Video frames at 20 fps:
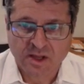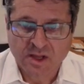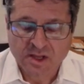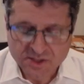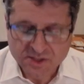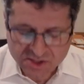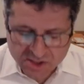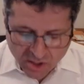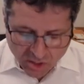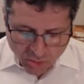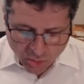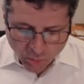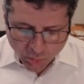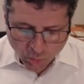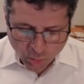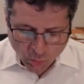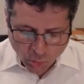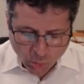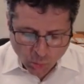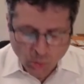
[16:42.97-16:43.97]
So
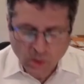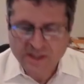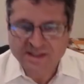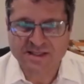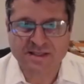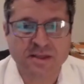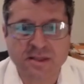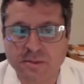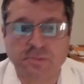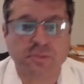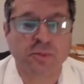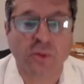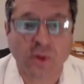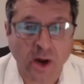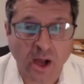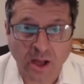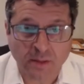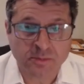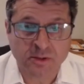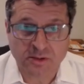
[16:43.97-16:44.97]
what's the
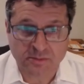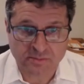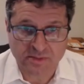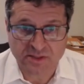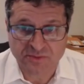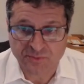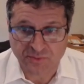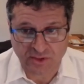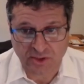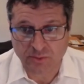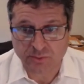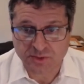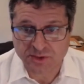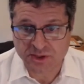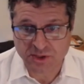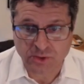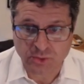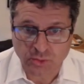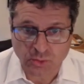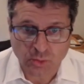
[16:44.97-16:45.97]
problem if you
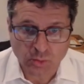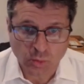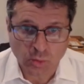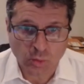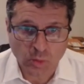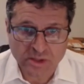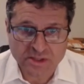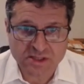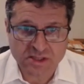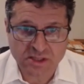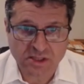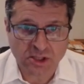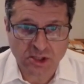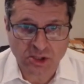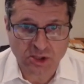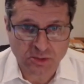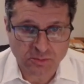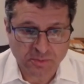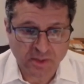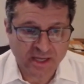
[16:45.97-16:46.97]
do?
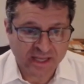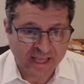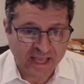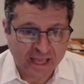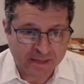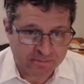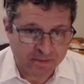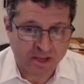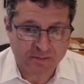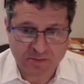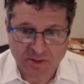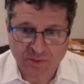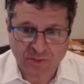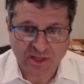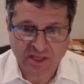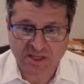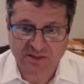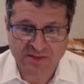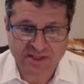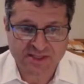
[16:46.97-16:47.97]
You again might be
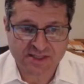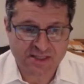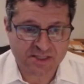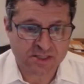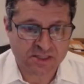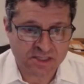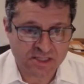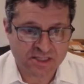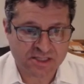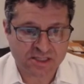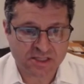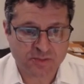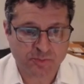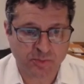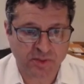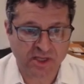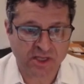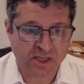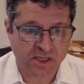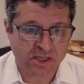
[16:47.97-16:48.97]
thinking this is
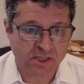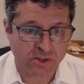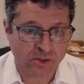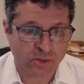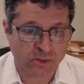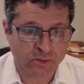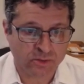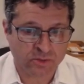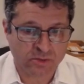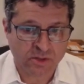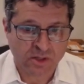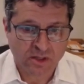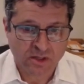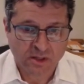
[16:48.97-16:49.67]
picayune